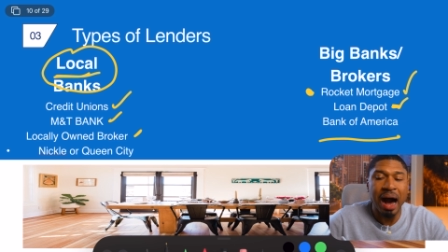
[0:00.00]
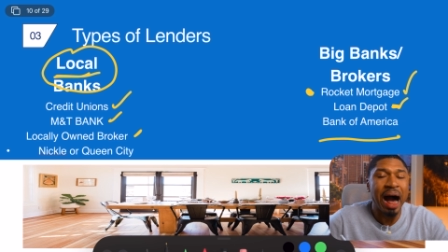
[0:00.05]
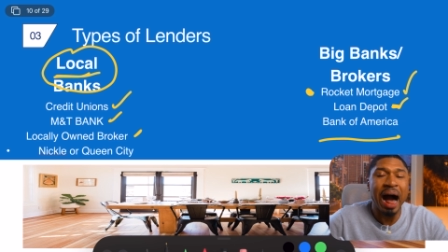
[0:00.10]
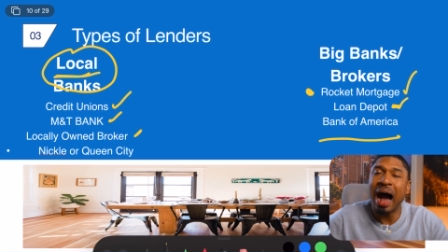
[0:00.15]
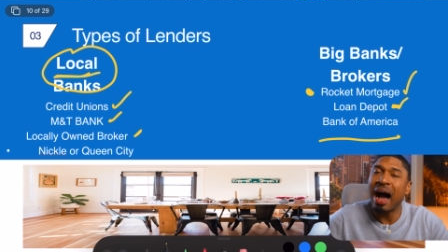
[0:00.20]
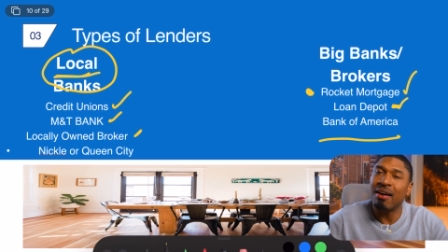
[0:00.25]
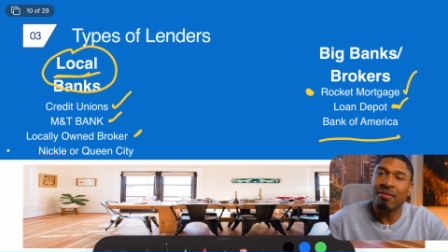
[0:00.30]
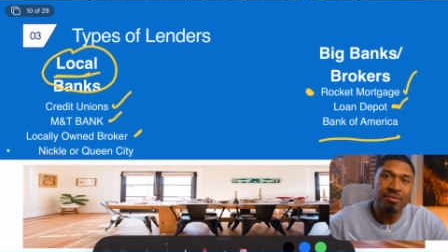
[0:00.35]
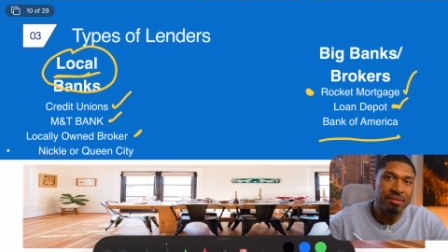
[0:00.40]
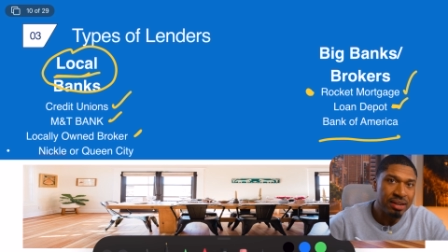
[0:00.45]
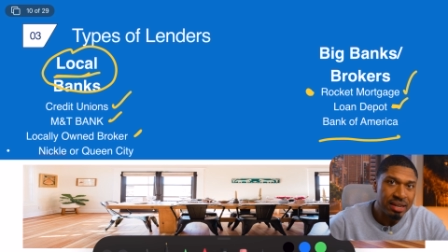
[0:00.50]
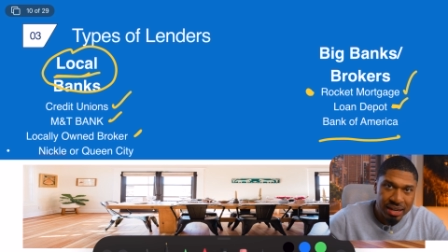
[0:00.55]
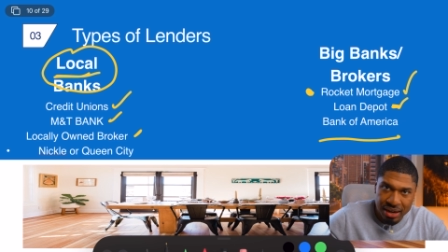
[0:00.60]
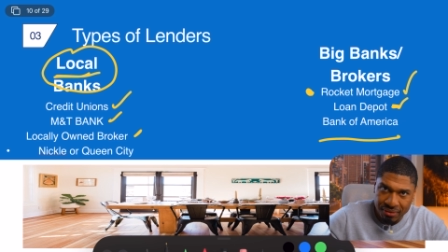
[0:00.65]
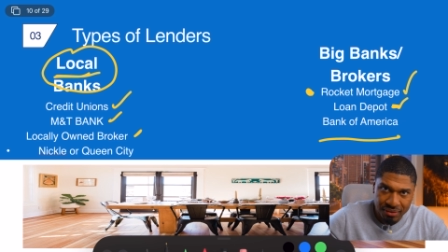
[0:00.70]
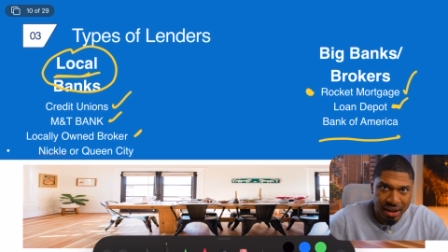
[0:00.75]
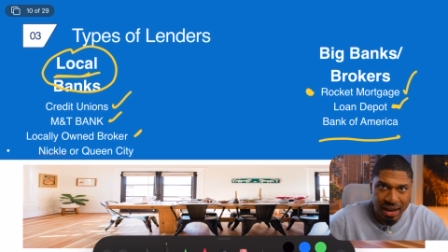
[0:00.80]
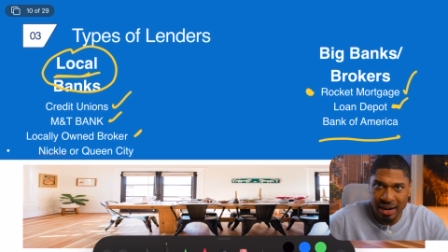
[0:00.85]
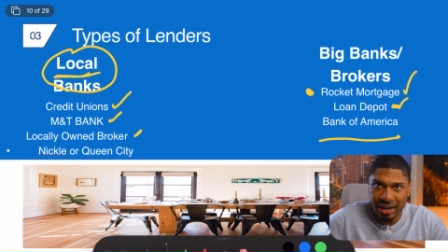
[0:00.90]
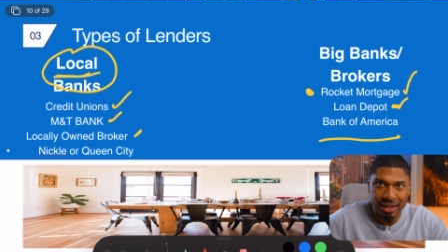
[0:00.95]
I've
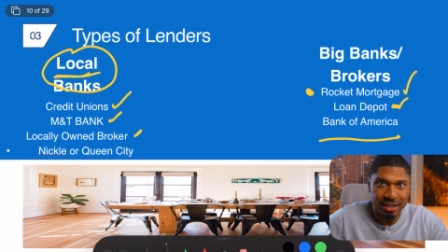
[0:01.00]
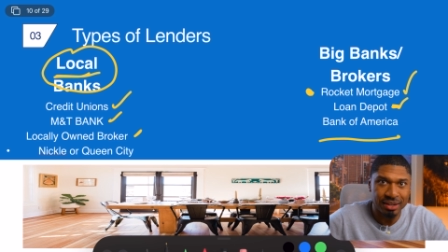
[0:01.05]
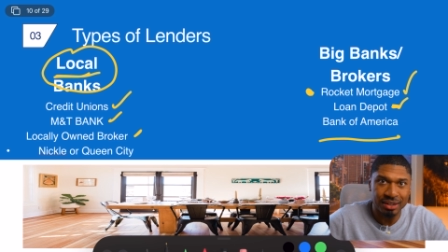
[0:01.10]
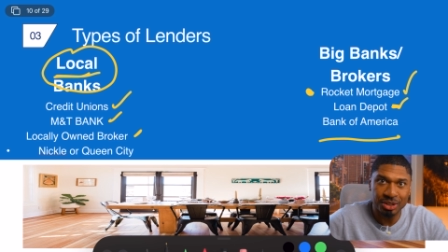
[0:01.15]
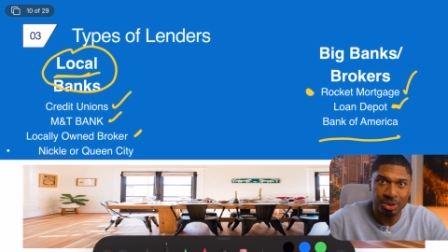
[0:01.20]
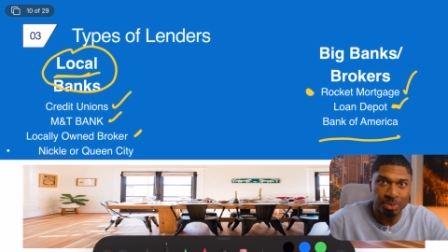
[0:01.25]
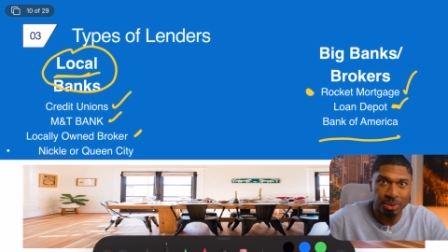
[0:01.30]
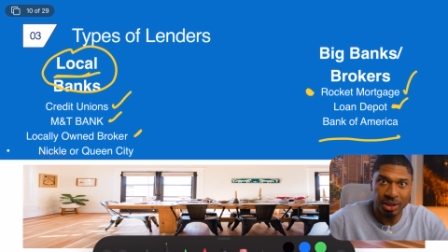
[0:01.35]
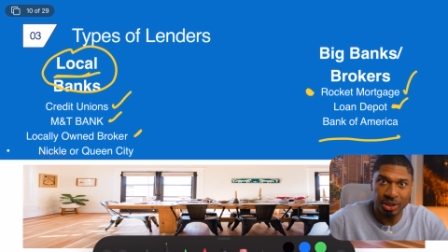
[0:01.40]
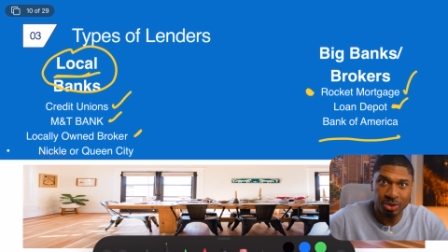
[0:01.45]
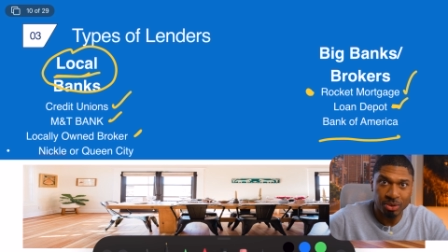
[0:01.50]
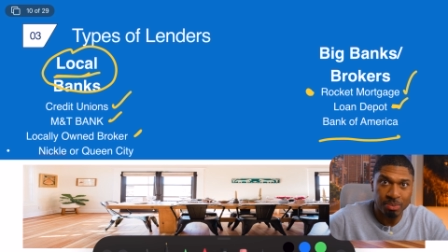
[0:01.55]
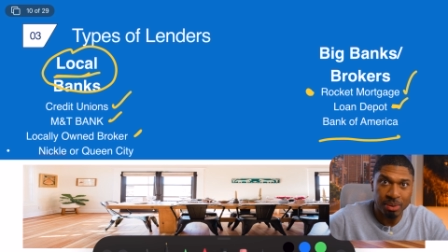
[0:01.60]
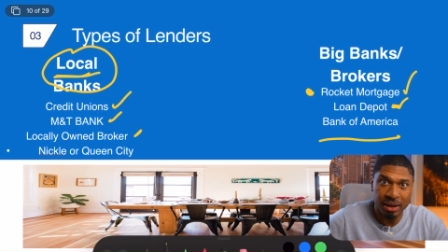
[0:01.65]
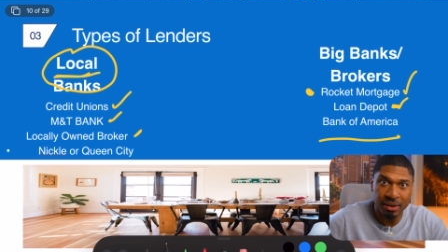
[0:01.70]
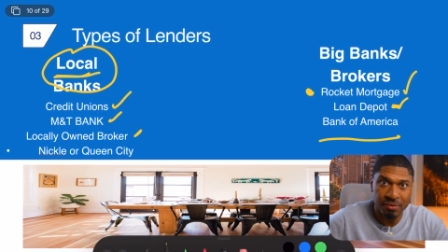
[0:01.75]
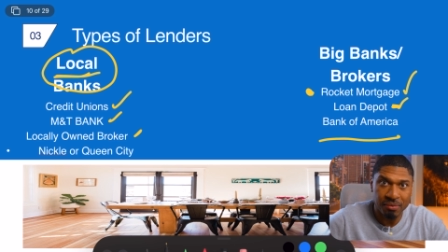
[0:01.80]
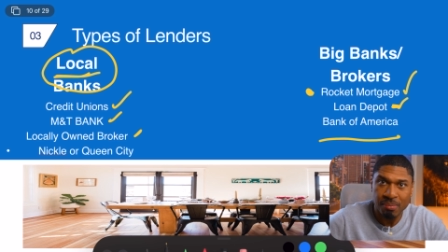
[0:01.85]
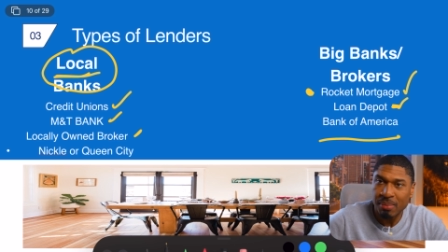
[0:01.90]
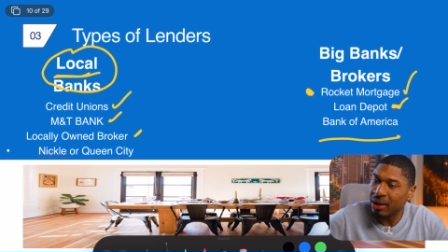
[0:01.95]
never had a good experience with
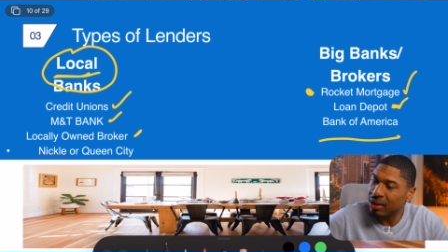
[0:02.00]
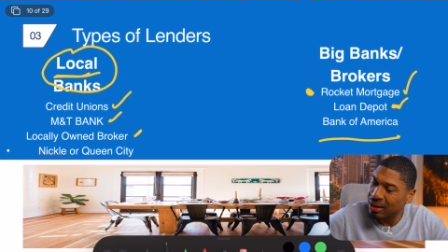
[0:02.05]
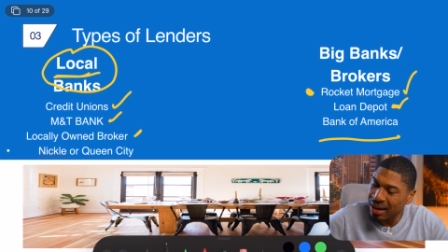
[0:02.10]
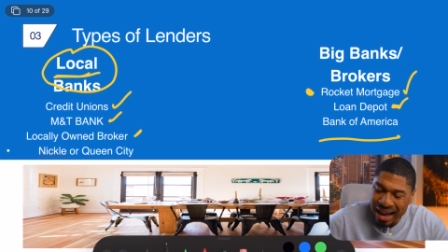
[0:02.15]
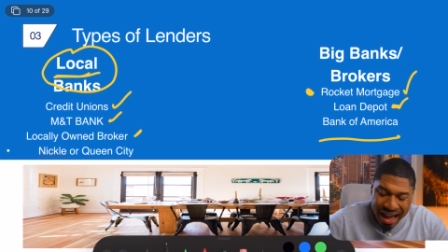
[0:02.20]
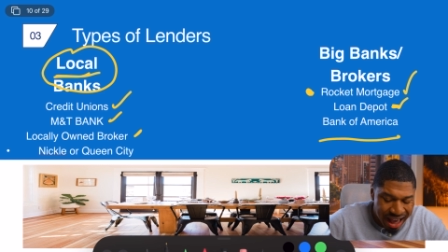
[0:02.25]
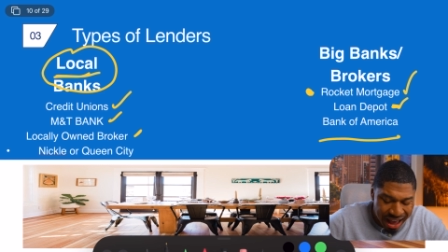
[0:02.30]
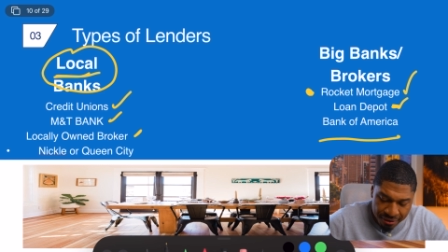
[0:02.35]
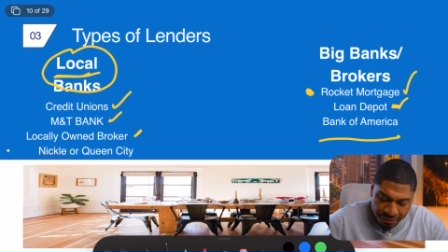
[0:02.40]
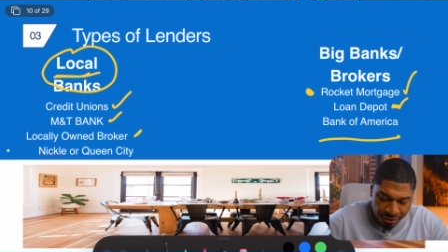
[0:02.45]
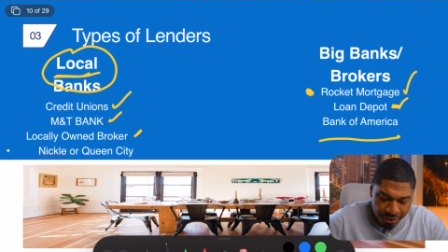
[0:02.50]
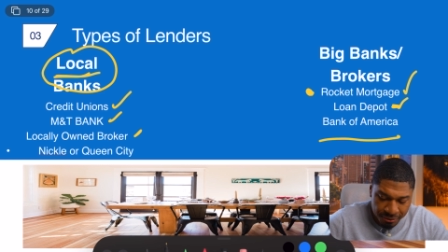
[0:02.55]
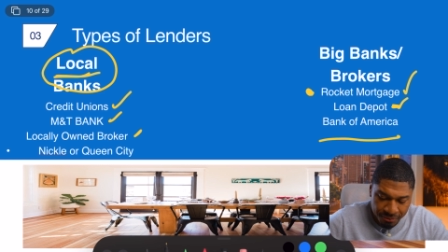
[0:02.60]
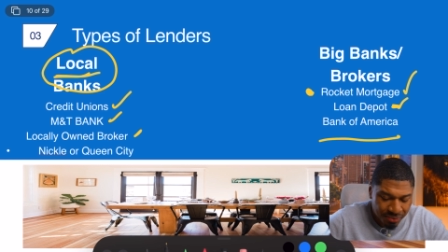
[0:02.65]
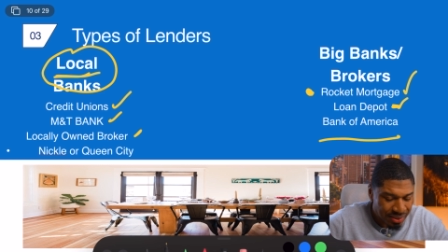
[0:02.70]
Bank of America ever,